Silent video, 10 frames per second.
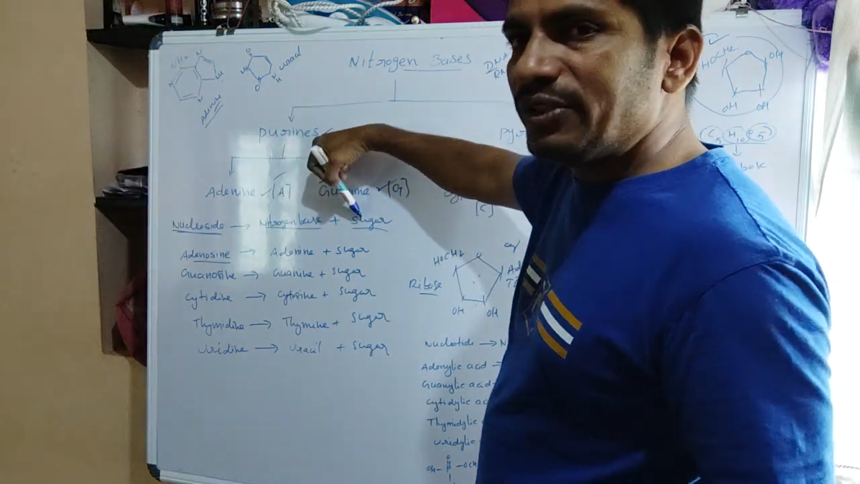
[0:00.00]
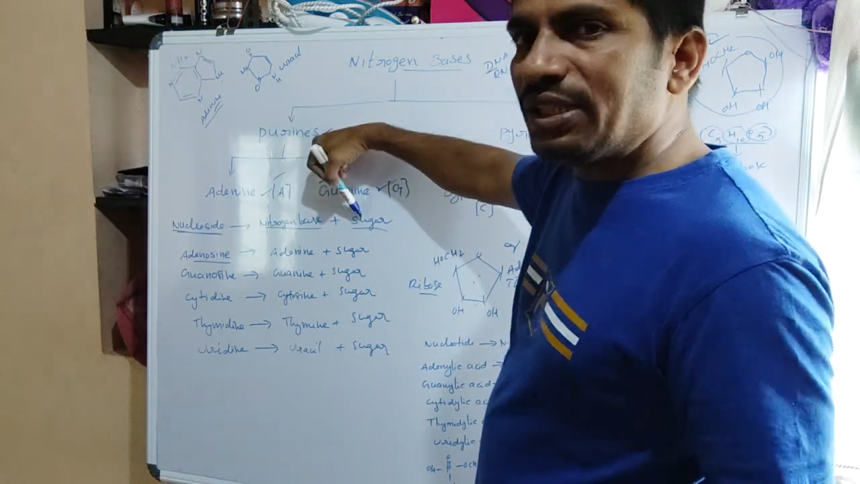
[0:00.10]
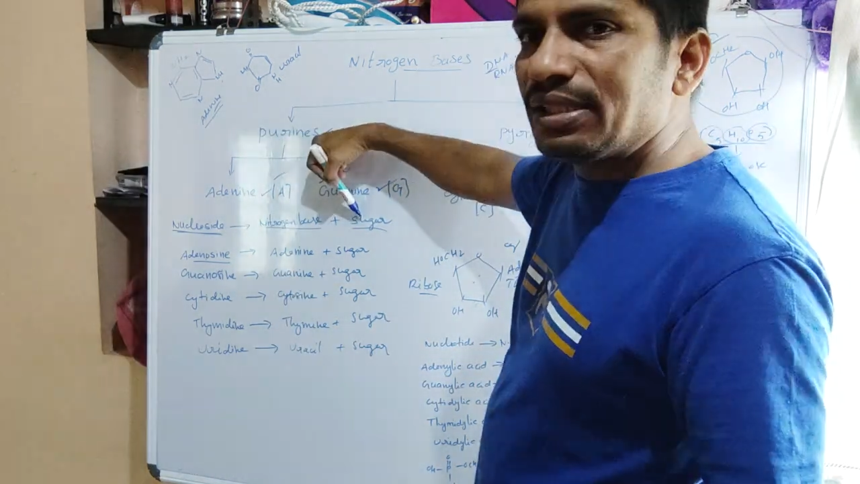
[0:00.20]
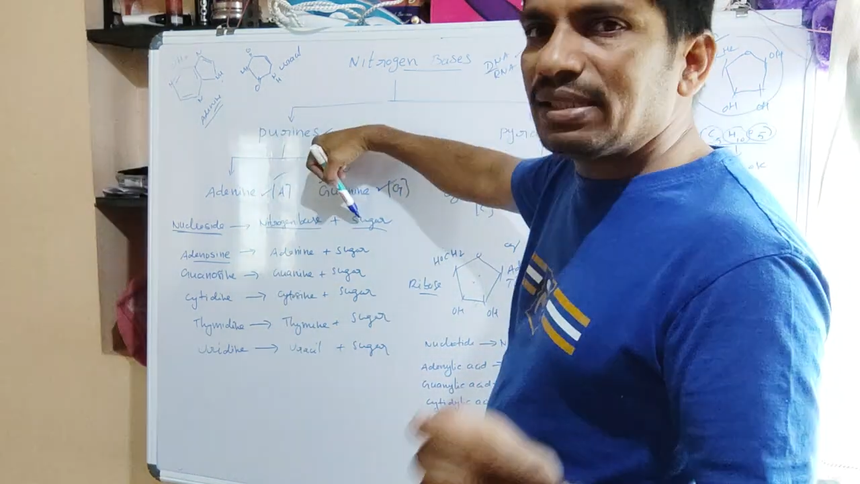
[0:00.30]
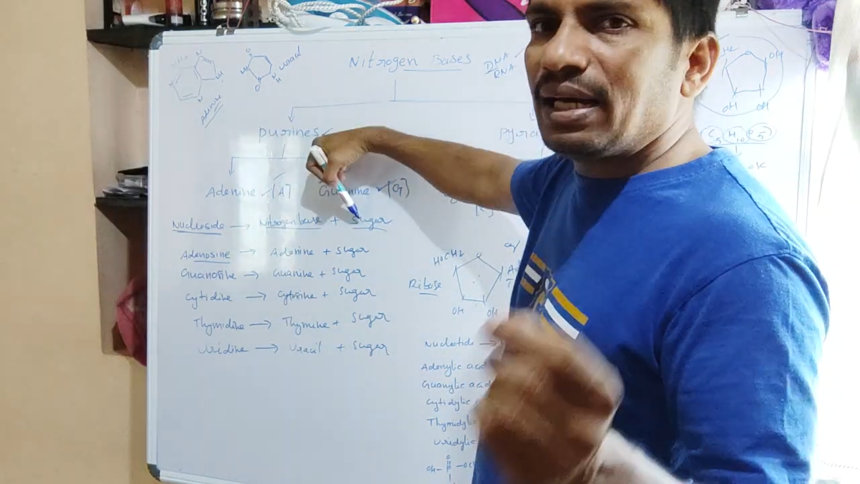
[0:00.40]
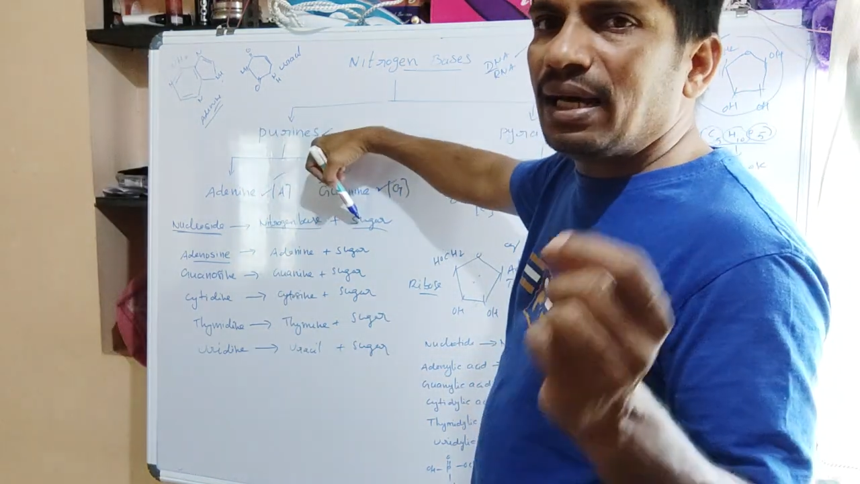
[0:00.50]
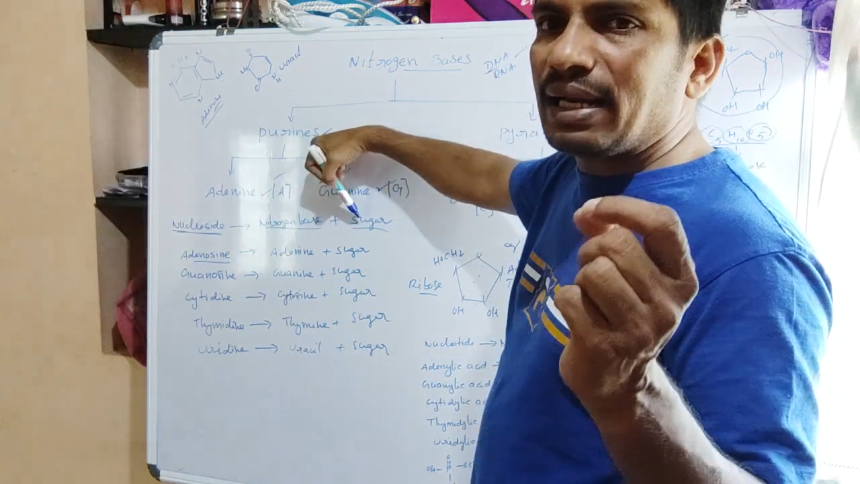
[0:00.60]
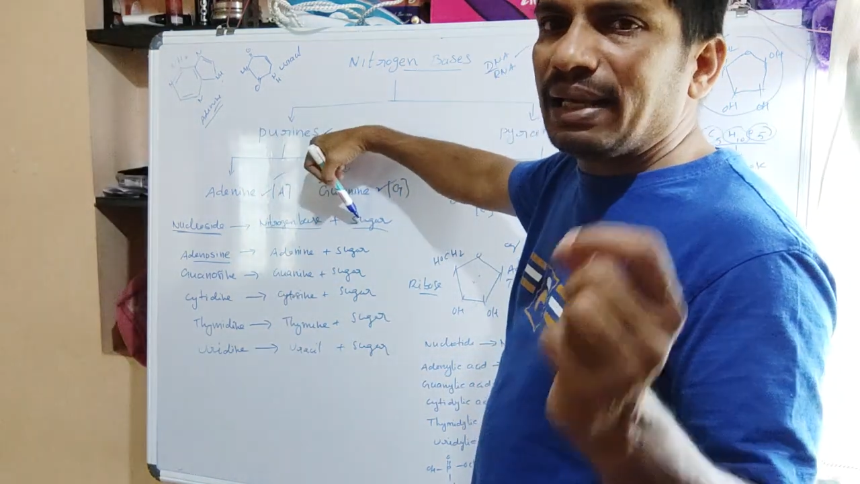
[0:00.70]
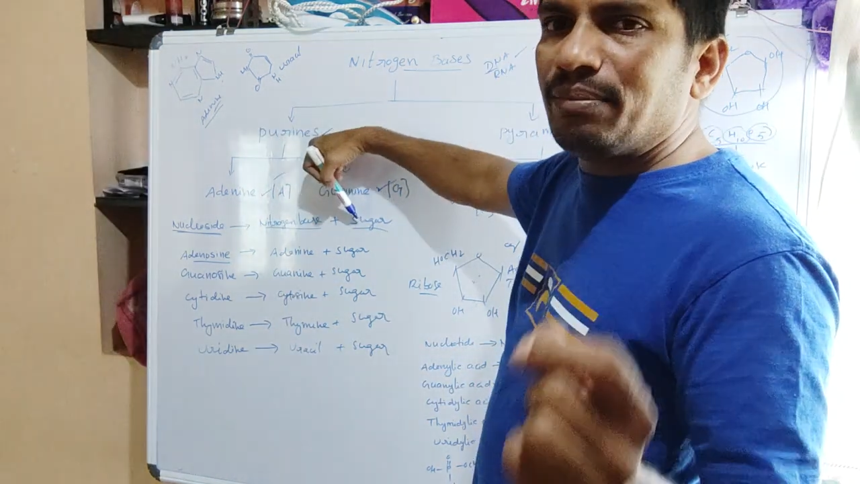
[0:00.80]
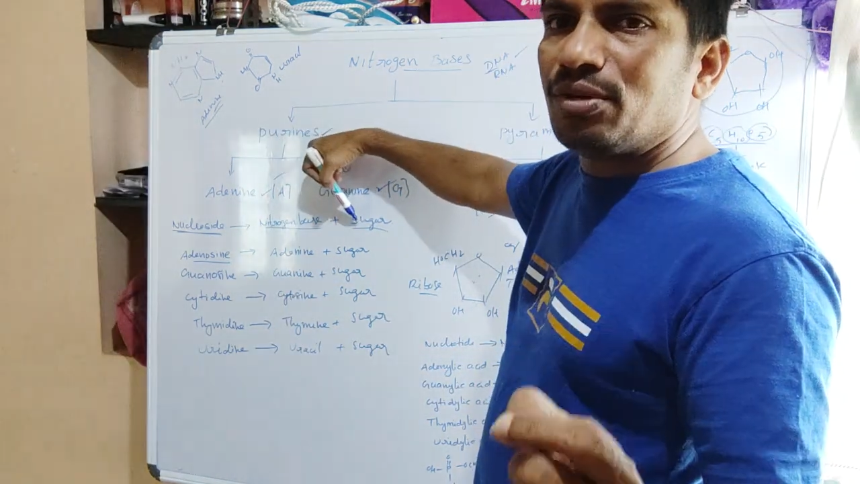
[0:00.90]
which is the
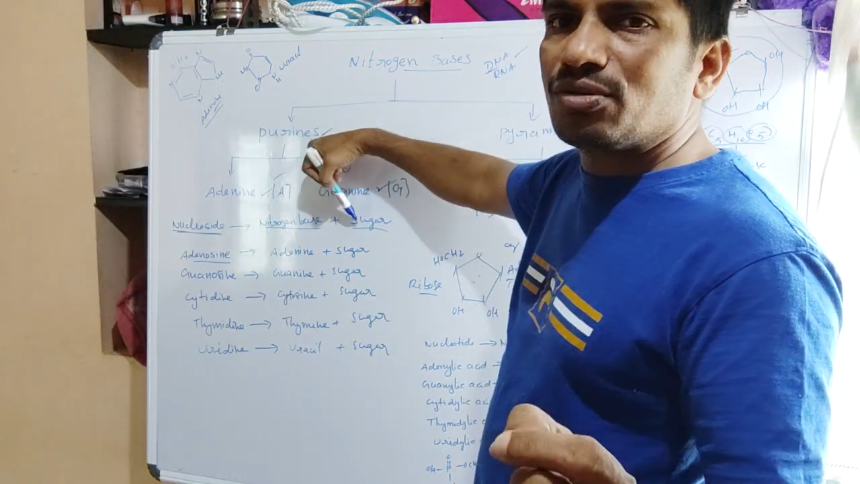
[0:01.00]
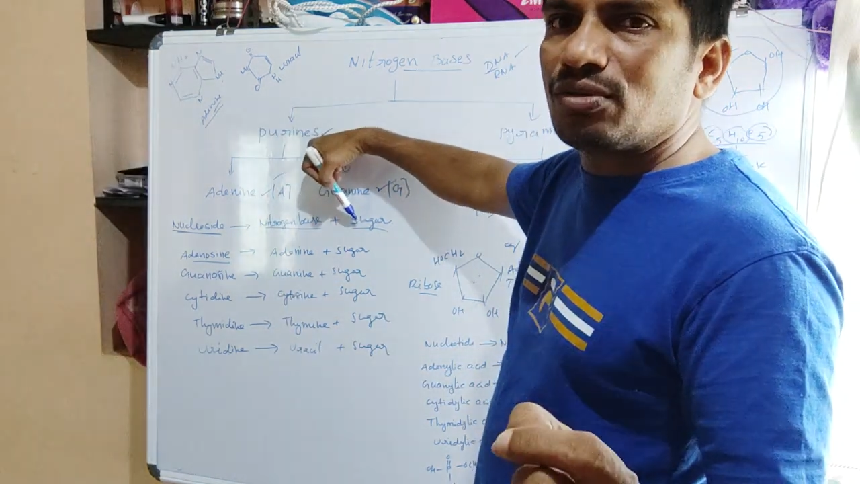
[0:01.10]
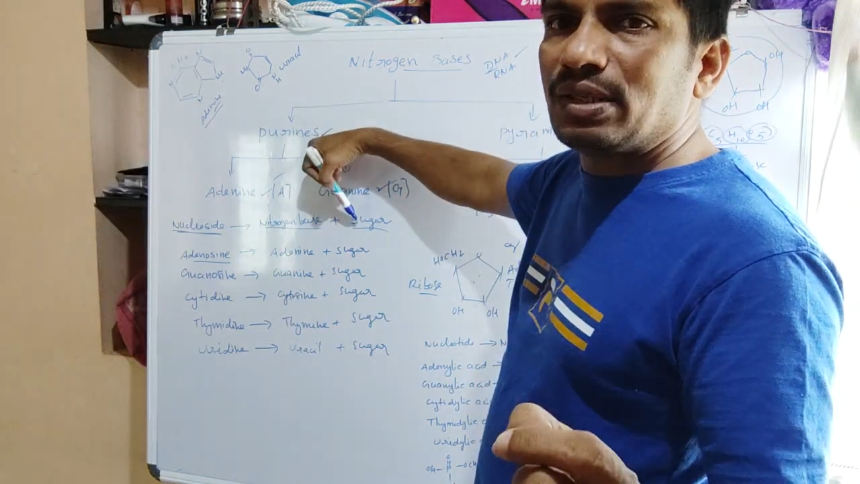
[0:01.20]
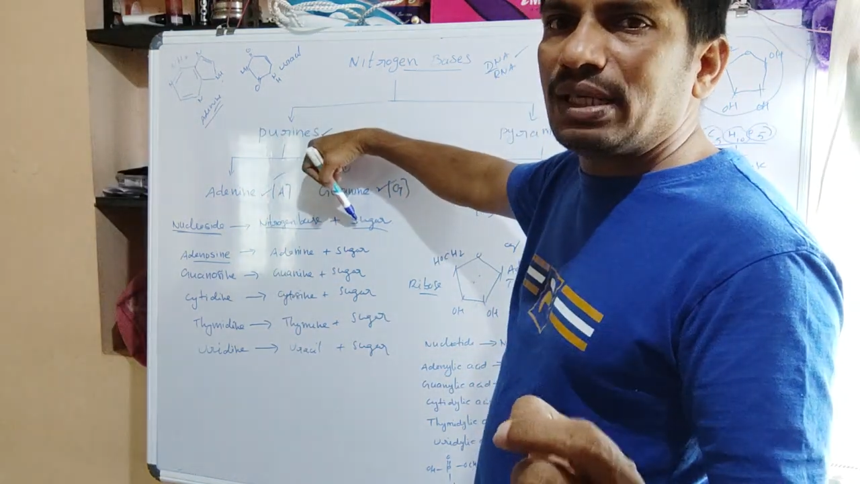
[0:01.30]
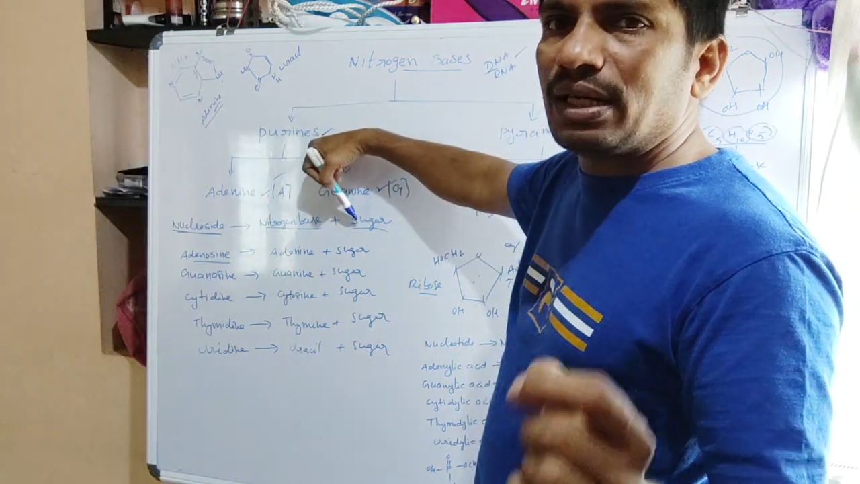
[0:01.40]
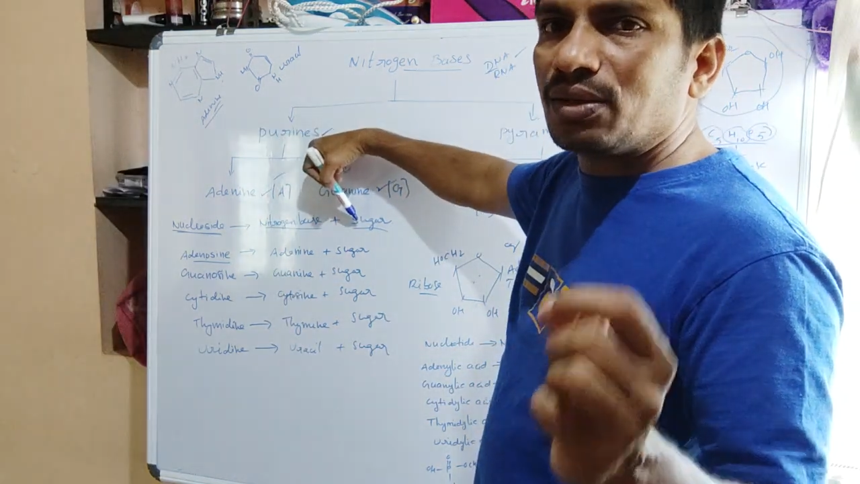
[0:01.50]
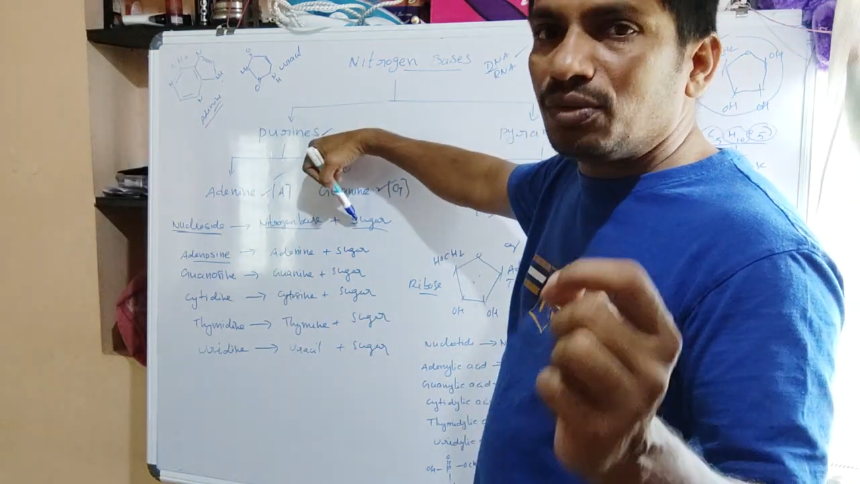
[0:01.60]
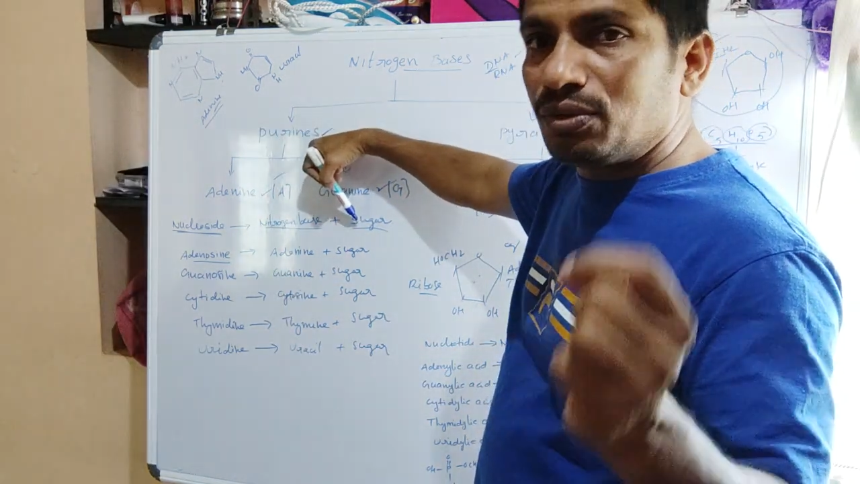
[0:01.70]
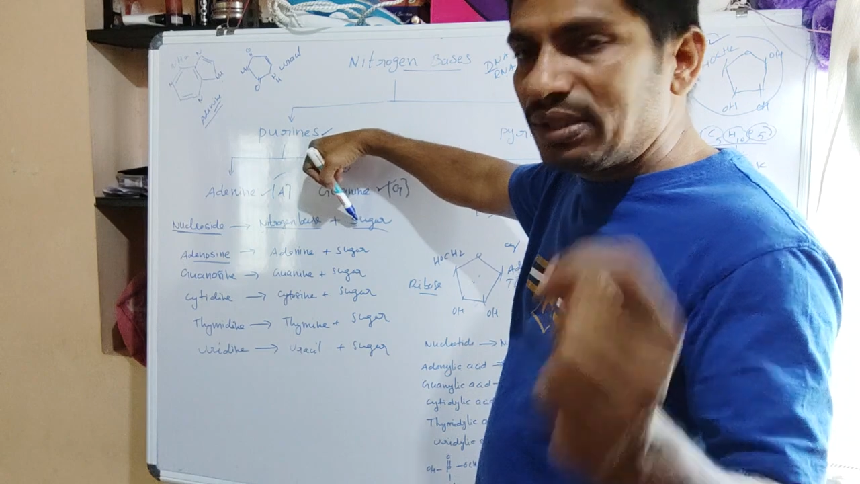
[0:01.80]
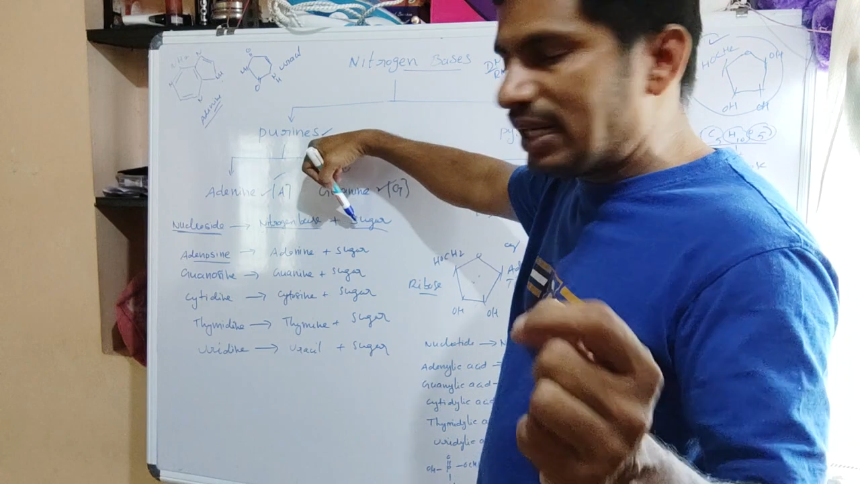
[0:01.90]
ribose sugar. To